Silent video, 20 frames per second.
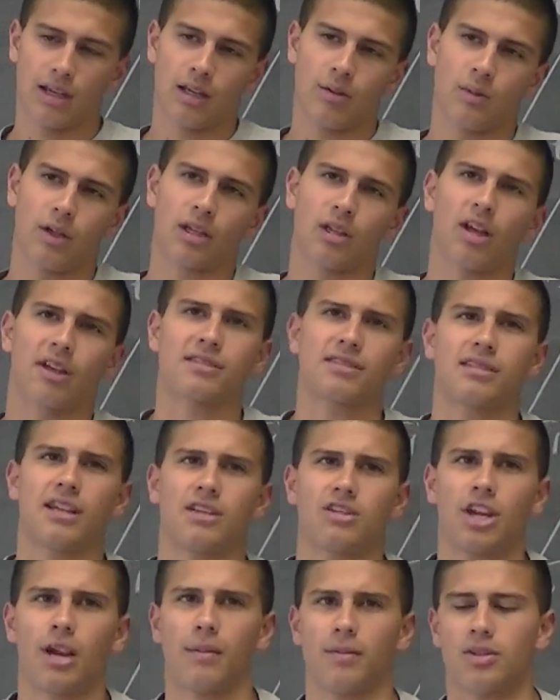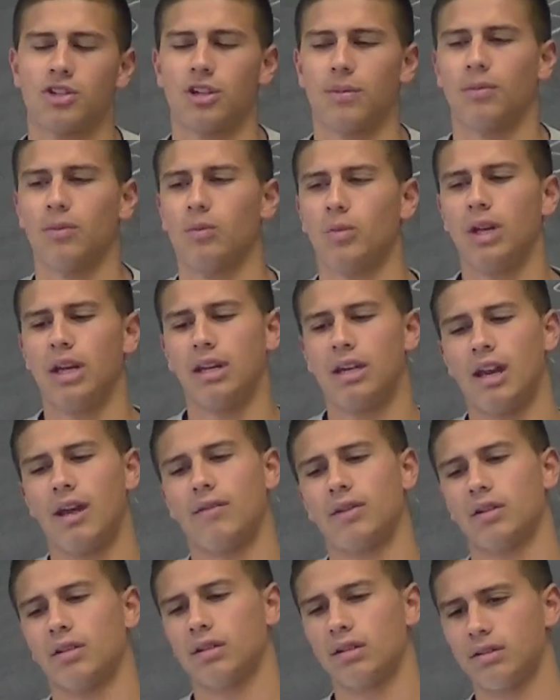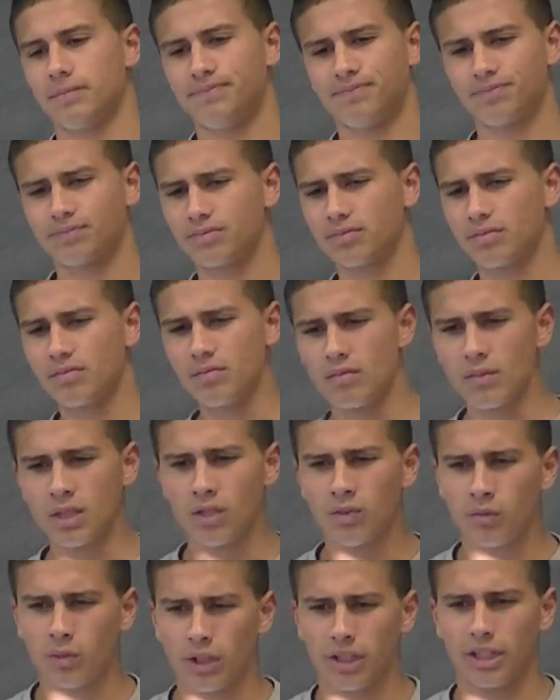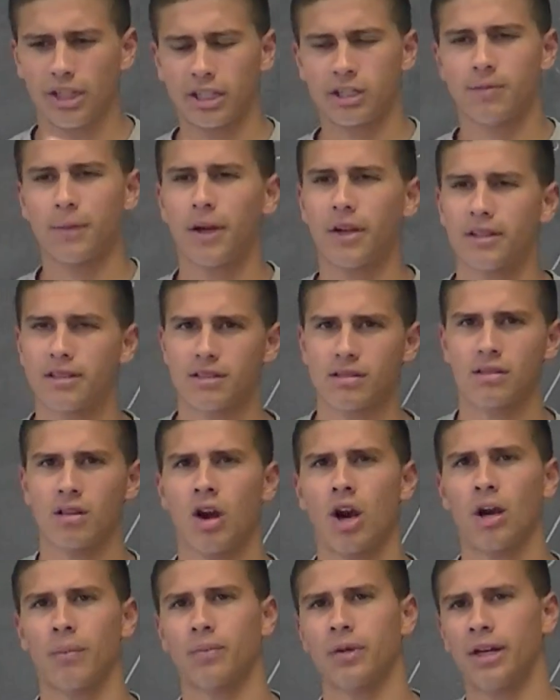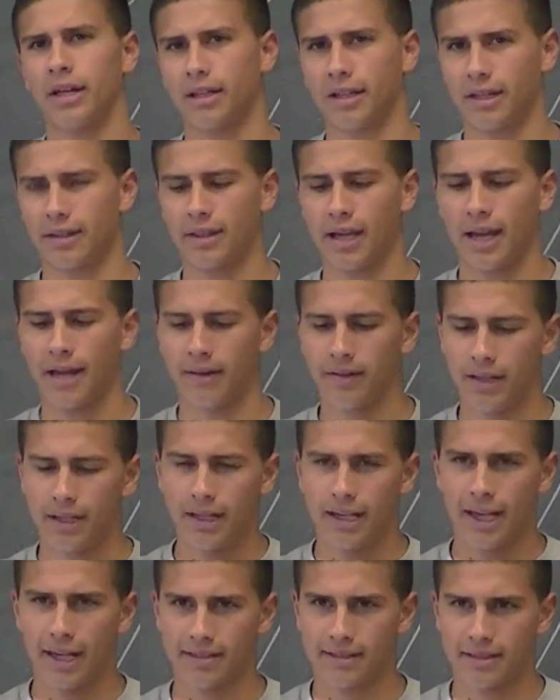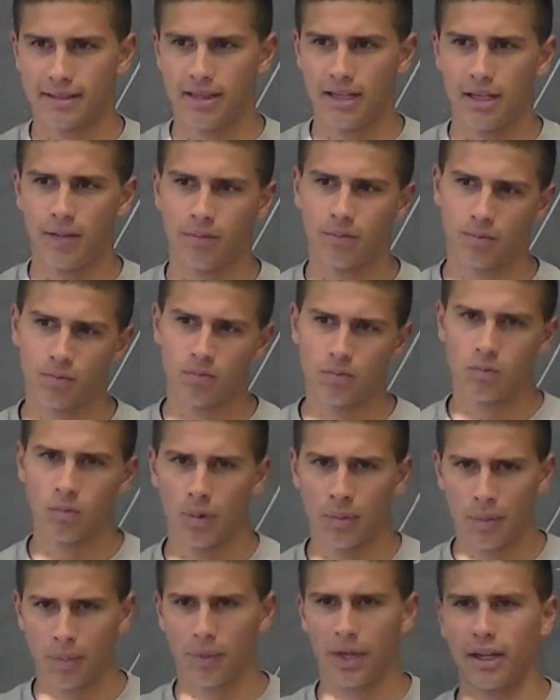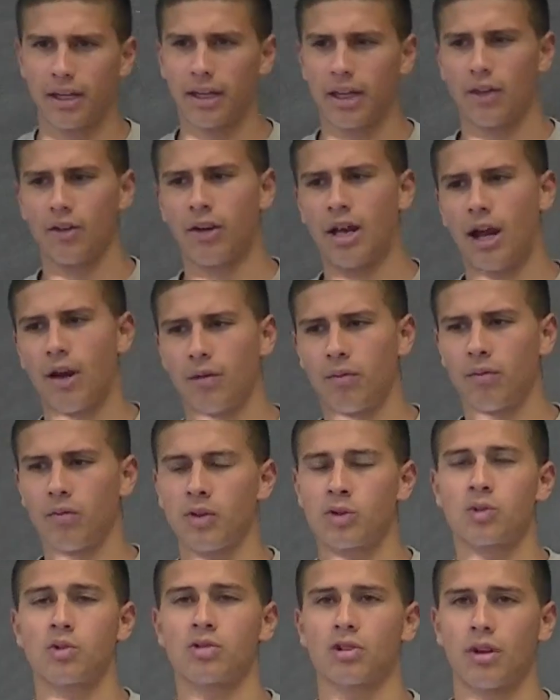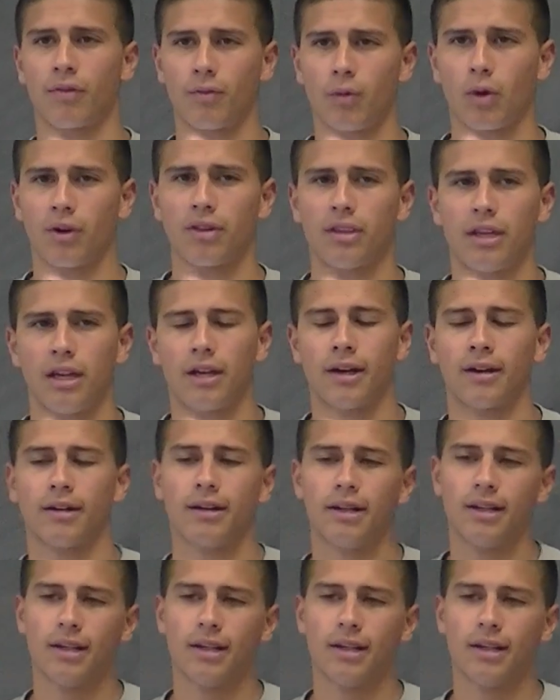We had lost the state championship, and we had never really experienced heartbreak like that as a team. We've been playing together now. This was our 4th year,